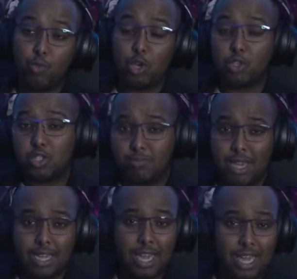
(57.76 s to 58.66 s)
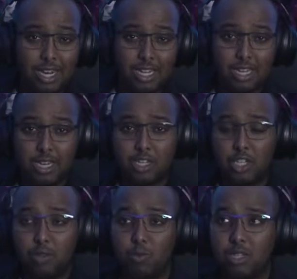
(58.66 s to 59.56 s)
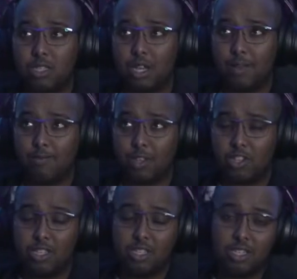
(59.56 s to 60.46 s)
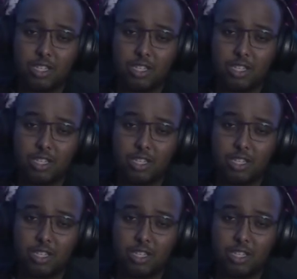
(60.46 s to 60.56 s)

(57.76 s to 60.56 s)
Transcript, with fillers: we also met Caitlyn. She was um, she's his